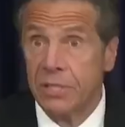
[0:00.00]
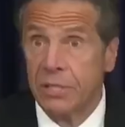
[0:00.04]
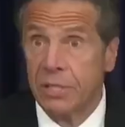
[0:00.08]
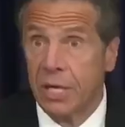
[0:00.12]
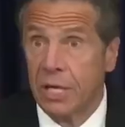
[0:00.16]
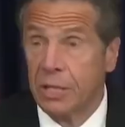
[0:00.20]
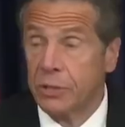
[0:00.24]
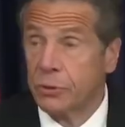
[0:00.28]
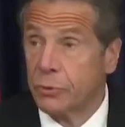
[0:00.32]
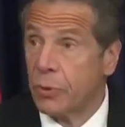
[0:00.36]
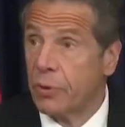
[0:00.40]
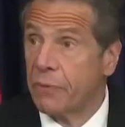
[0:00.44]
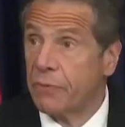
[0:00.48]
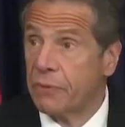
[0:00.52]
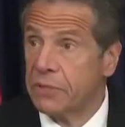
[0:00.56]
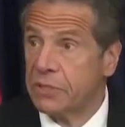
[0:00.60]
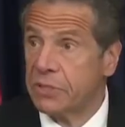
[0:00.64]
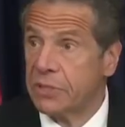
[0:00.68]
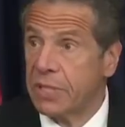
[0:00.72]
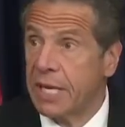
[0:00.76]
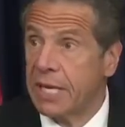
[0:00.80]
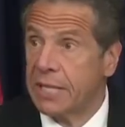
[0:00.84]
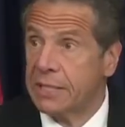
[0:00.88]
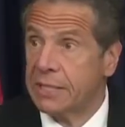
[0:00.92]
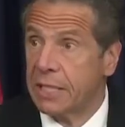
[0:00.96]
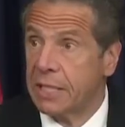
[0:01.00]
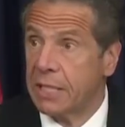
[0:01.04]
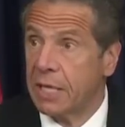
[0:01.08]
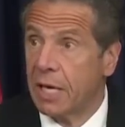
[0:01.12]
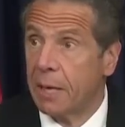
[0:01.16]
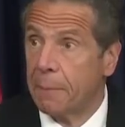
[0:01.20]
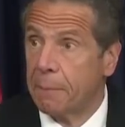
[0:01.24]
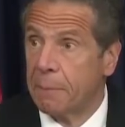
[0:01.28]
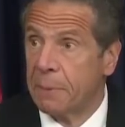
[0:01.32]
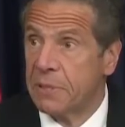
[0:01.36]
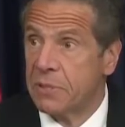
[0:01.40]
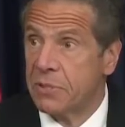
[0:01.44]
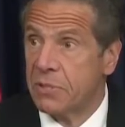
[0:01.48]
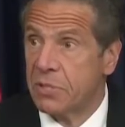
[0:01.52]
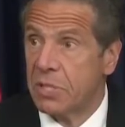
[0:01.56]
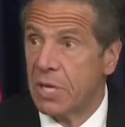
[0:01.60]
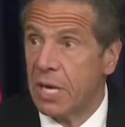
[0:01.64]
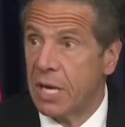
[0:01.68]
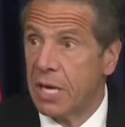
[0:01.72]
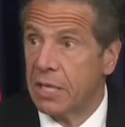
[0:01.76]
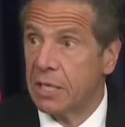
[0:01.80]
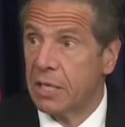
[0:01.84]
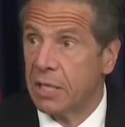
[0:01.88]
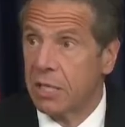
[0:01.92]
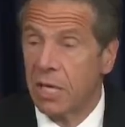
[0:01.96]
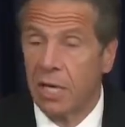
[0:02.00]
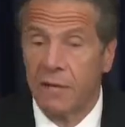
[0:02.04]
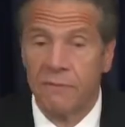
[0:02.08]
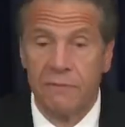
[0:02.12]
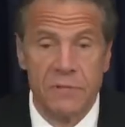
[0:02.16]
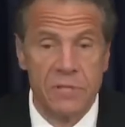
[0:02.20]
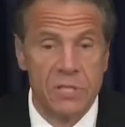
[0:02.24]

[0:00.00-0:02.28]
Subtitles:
country for standing up and saying enough